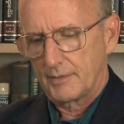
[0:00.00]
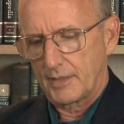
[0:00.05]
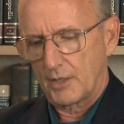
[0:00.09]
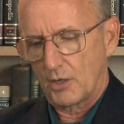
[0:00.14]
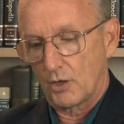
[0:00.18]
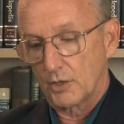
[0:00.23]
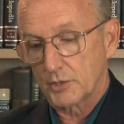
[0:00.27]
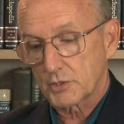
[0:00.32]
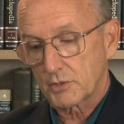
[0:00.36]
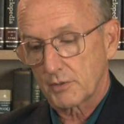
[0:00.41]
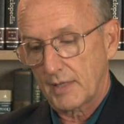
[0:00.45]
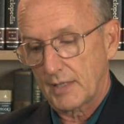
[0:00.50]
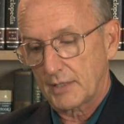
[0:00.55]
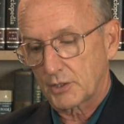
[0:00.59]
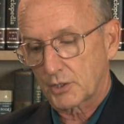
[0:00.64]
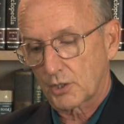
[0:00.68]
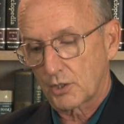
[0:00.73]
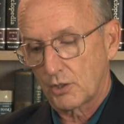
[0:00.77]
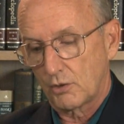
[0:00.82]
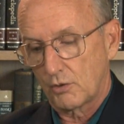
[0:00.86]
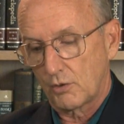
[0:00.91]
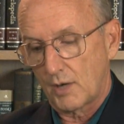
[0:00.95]
They also had to
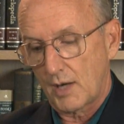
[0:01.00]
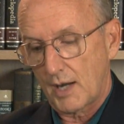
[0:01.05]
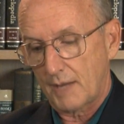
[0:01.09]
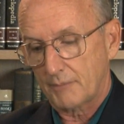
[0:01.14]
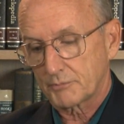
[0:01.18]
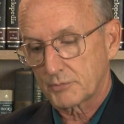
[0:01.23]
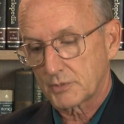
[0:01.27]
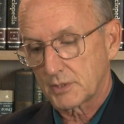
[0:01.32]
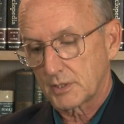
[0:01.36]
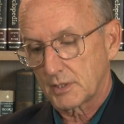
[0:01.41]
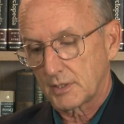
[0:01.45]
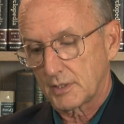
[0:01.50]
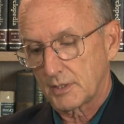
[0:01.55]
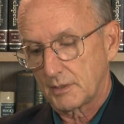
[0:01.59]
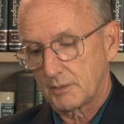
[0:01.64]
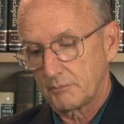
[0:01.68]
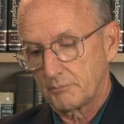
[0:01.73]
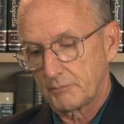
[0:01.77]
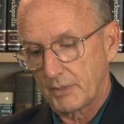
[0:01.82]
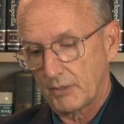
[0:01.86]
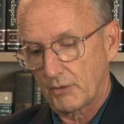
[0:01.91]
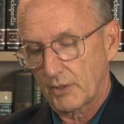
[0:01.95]
co-opt
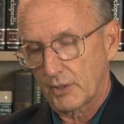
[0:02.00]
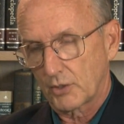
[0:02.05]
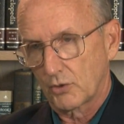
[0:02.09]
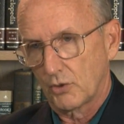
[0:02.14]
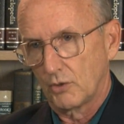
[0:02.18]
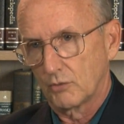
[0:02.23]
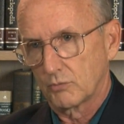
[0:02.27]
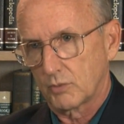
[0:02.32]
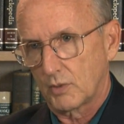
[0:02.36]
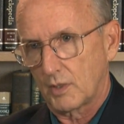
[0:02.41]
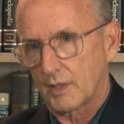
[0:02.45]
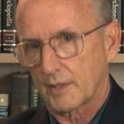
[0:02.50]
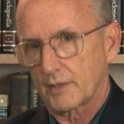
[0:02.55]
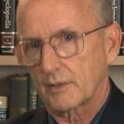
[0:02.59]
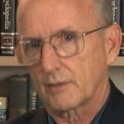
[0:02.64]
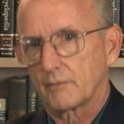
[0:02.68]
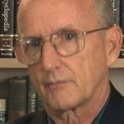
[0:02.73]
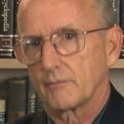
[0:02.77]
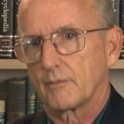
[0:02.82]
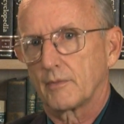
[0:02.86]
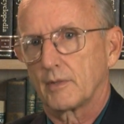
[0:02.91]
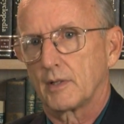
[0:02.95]
Barry
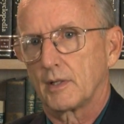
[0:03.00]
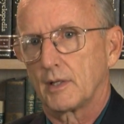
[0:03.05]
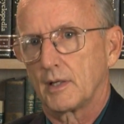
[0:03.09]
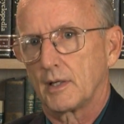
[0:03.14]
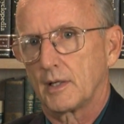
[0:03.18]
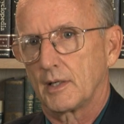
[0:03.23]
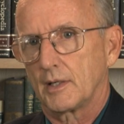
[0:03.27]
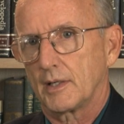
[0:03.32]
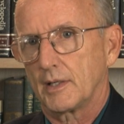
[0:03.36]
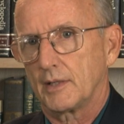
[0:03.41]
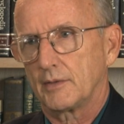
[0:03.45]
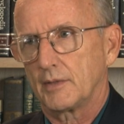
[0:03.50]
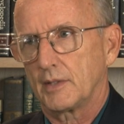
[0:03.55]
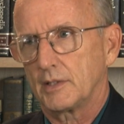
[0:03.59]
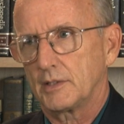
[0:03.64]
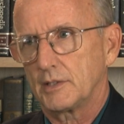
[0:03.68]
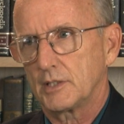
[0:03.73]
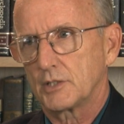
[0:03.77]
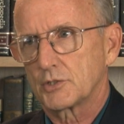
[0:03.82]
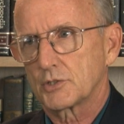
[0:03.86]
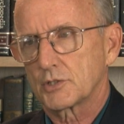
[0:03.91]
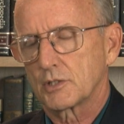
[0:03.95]
Goldwater. and they
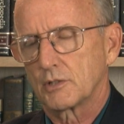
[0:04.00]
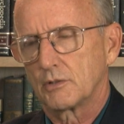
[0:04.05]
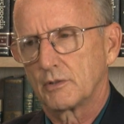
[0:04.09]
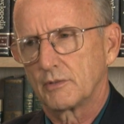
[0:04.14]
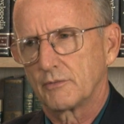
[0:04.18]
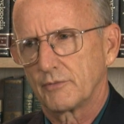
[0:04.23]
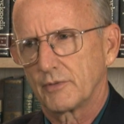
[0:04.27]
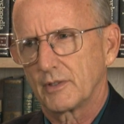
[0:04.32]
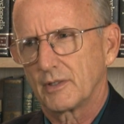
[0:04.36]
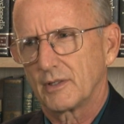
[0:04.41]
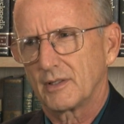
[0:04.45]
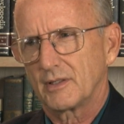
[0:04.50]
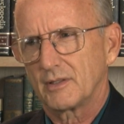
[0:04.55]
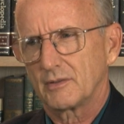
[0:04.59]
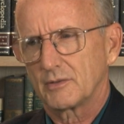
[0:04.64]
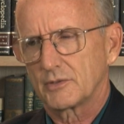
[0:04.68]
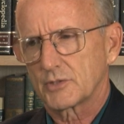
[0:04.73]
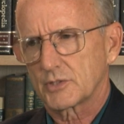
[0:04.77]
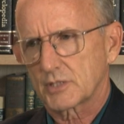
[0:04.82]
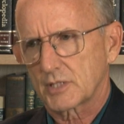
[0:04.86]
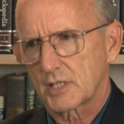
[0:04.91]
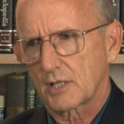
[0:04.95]
did so in very
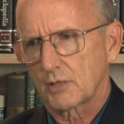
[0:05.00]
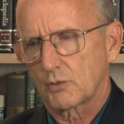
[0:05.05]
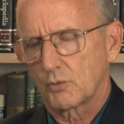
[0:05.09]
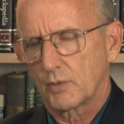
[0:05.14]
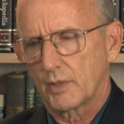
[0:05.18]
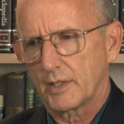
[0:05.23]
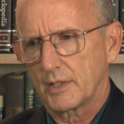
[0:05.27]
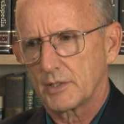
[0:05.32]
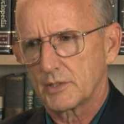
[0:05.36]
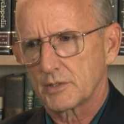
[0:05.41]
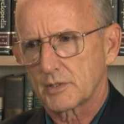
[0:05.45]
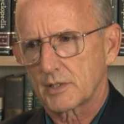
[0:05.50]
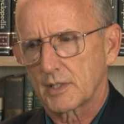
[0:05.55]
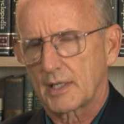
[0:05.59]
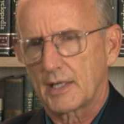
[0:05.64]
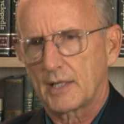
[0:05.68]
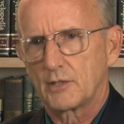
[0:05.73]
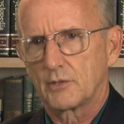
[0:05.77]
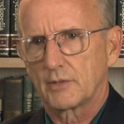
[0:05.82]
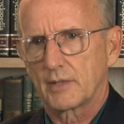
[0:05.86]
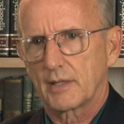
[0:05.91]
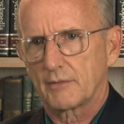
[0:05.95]
subtle ways that
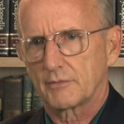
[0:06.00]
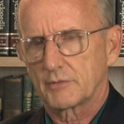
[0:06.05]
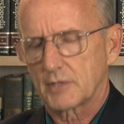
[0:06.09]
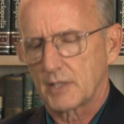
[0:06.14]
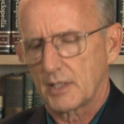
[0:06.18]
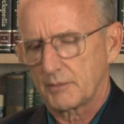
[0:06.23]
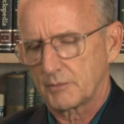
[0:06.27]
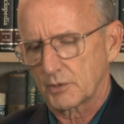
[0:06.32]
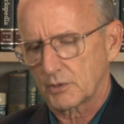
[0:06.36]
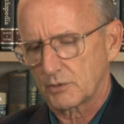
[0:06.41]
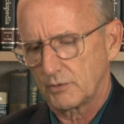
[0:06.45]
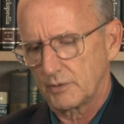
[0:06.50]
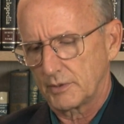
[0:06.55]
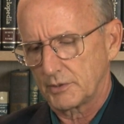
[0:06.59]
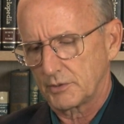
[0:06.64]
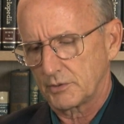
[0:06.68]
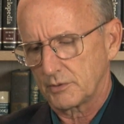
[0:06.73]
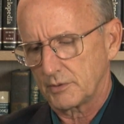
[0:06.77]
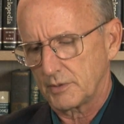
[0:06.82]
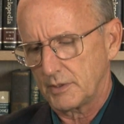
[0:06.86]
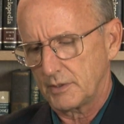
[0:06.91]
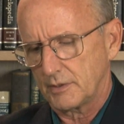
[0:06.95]
I don't have time to go
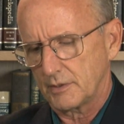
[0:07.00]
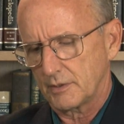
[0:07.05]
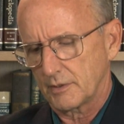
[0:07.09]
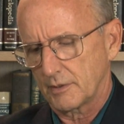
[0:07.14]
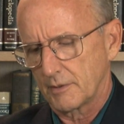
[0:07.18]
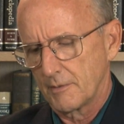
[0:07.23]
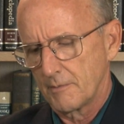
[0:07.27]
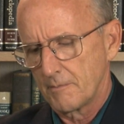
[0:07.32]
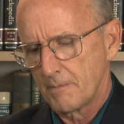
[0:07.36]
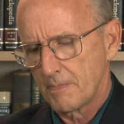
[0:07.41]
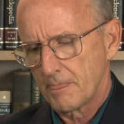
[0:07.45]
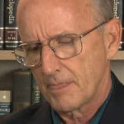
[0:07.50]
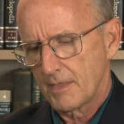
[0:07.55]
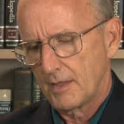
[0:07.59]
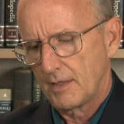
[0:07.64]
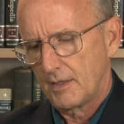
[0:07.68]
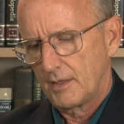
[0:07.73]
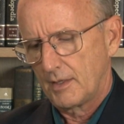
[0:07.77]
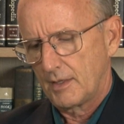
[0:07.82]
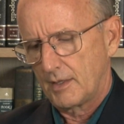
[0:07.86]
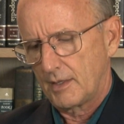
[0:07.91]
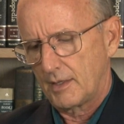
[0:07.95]
into here.
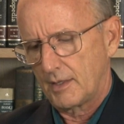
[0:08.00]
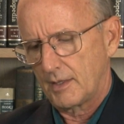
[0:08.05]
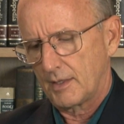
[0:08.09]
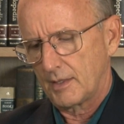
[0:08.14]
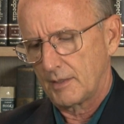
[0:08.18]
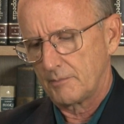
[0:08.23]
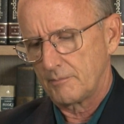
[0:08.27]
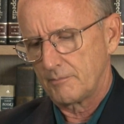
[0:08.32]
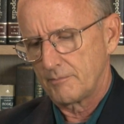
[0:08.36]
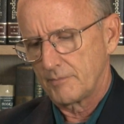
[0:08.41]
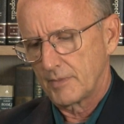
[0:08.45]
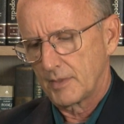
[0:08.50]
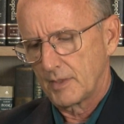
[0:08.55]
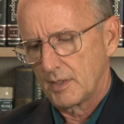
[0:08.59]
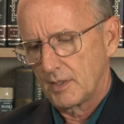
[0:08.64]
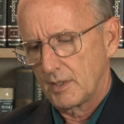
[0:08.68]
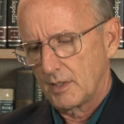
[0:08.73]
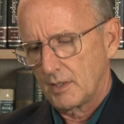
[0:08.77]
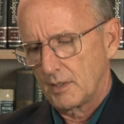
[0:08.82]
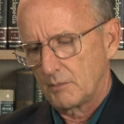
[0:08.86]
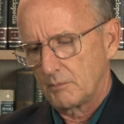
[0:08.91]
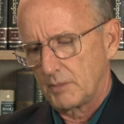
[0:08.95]

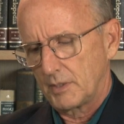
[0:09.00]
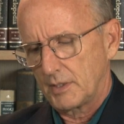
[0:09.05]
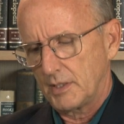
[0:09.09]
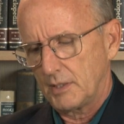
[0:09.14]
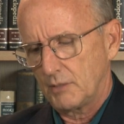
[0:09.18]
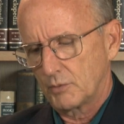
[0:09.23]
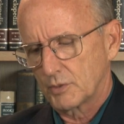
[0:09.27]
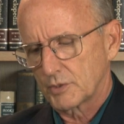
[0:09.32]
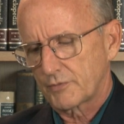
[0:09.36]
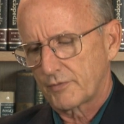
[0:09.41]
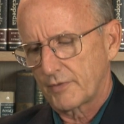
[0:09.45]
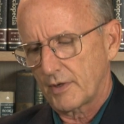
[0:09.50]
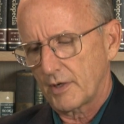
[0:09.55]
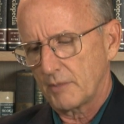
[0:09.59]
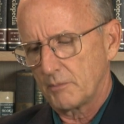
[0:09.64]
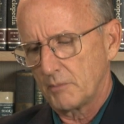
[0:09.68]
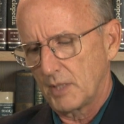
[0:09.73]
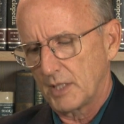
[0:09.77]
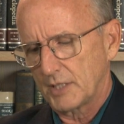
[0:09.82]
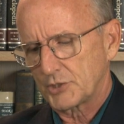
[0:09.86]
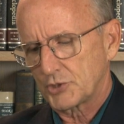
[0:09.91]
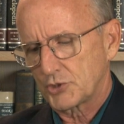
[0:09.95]
But he was very
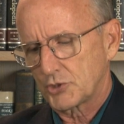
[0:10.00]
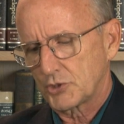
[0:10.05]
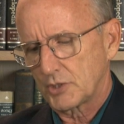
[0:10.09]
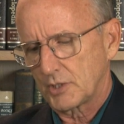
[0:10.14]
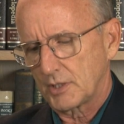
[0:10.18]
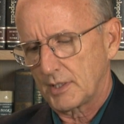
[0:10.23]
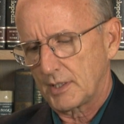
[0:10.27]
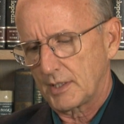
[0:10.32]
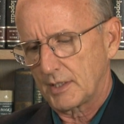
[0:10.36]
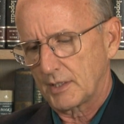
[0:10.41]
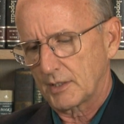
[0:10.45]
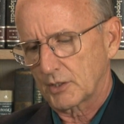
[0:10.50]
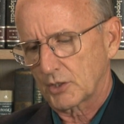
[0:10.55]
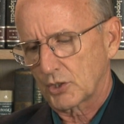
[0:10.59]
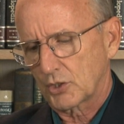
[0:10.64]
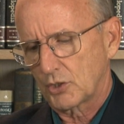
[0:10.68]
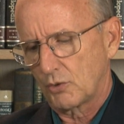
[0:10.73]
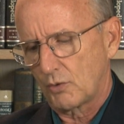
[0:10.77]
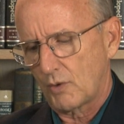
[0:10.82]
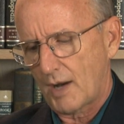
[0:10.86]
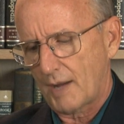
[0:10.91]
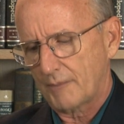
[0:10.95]
much
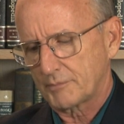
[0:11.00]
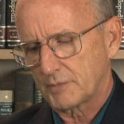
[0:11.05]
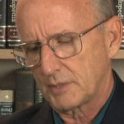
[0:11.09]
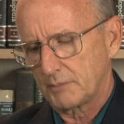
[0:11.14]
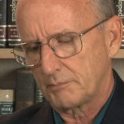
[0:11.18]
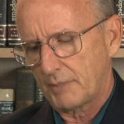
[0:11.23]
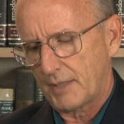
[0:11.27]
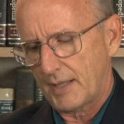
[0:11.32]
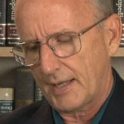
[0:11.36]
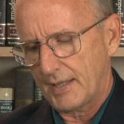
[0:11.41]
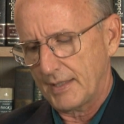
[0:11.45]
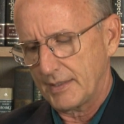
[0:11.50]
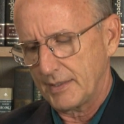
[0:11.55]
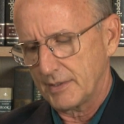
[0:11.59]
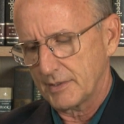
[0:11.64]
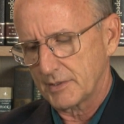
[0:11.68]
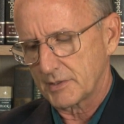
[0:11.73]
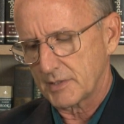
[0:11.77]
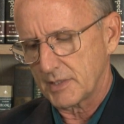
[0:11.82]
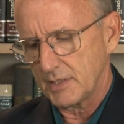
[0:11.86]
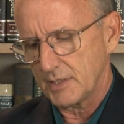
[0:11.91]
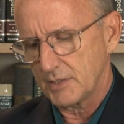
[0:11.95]
co-opted by
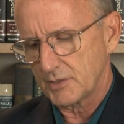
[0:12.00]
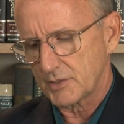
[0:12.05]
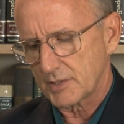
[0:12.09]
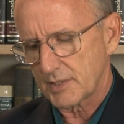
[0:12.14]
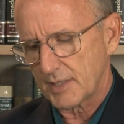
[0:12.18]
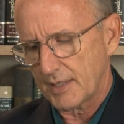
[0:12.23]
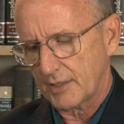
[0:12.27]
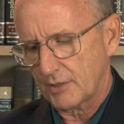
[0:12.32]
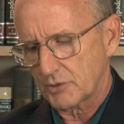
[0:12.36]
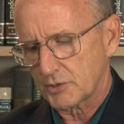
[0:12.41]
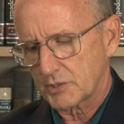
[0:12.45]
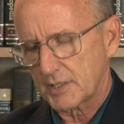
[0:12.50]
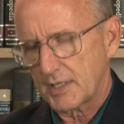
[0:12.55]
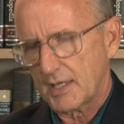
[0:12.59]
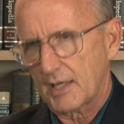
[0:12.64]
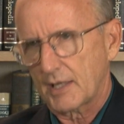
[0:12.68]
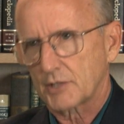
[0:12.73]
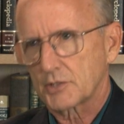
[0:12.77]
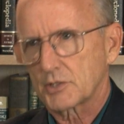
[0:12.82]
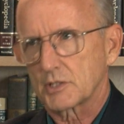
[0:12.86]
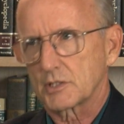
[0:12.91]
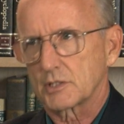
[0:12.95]
his insider
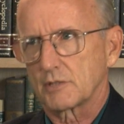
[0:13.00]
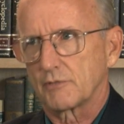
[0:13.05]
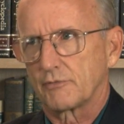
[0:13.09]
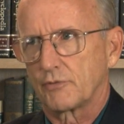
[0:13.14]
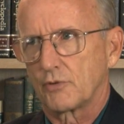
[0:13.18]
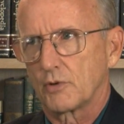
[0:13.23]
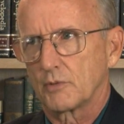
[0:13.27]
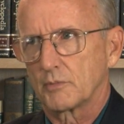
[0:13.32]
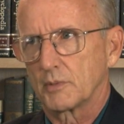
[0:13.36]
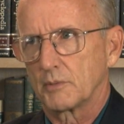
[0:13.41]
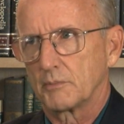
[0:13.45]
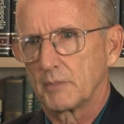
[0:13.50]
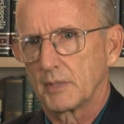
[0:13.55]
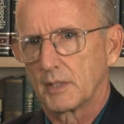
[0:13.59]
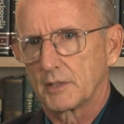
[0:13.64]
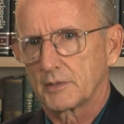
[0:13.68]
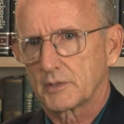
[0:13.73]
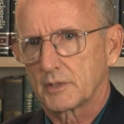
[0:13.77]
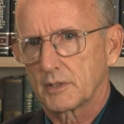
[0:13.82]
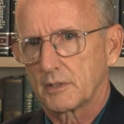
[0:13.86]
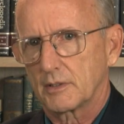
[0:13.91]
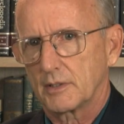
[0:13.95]
status as a former
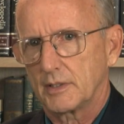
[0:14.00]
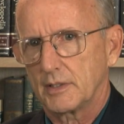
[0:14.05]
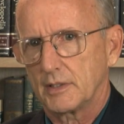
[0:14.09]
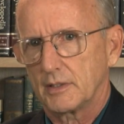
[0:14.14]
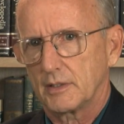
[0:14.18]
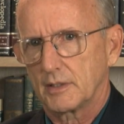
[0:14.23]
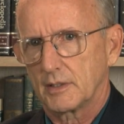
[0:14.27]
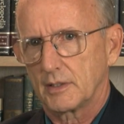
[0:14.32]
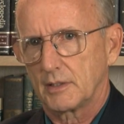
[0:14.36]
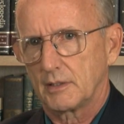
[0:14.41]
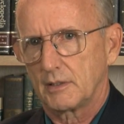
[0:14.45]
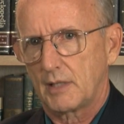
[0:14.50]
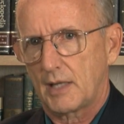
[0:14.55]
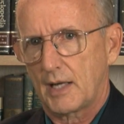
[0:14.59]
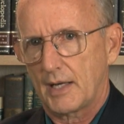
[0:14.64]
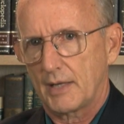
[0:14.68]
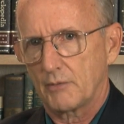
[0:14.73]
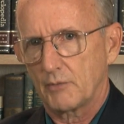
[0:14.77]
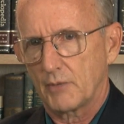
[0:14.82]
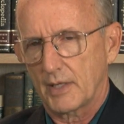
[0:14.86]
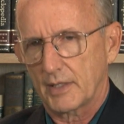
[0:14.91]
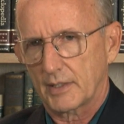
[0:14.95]
military
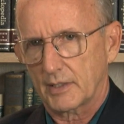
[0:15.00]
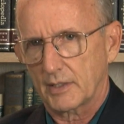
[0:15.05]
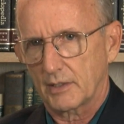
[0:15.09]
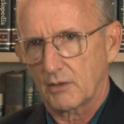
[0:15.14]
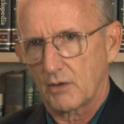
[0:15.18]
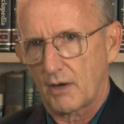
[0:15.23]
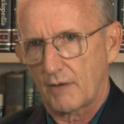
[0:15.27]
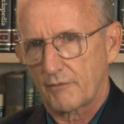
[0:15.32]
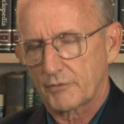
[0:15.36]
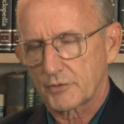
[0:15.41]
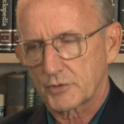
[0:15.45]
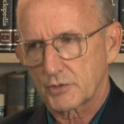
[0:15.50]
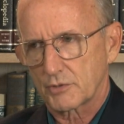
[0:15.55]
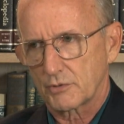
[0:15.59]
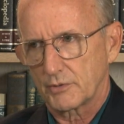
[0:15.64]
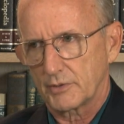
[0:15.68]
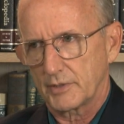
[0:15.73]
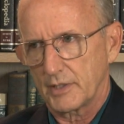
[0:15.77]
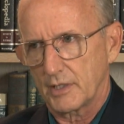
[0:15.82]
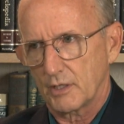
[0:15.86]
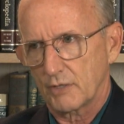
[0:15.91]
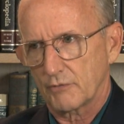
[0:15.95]
high-ranking officer
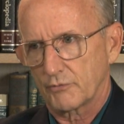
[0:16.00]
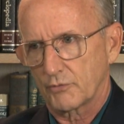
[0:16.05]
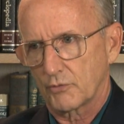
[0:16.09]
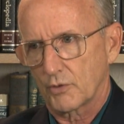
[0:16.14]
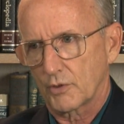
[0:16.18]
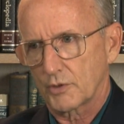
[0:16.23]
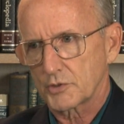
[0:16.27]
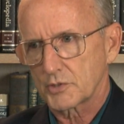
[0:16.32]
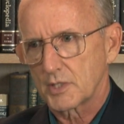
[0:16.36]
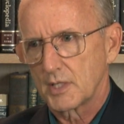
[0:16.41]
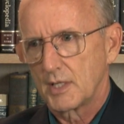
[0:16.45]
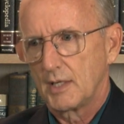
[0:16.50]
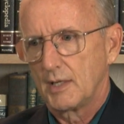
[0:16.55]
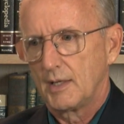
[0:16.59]
in the Air Force,